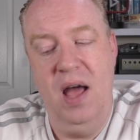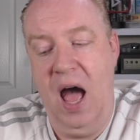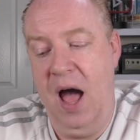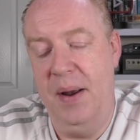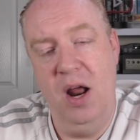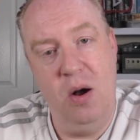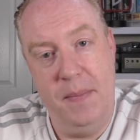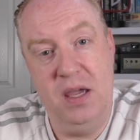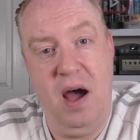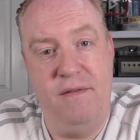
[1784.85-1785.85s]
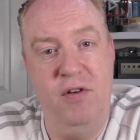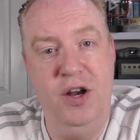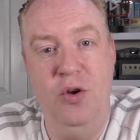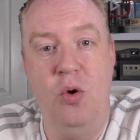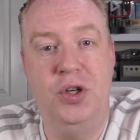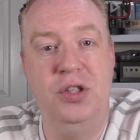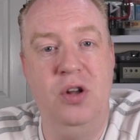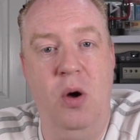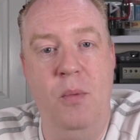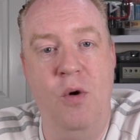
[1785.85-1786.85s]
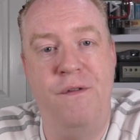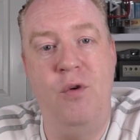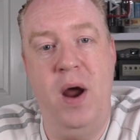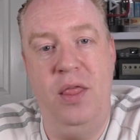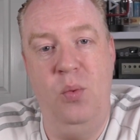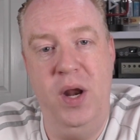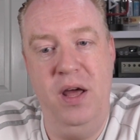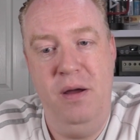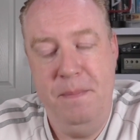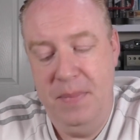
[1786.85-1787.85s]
and I'll be covering the auctions a lot more throughout the winter.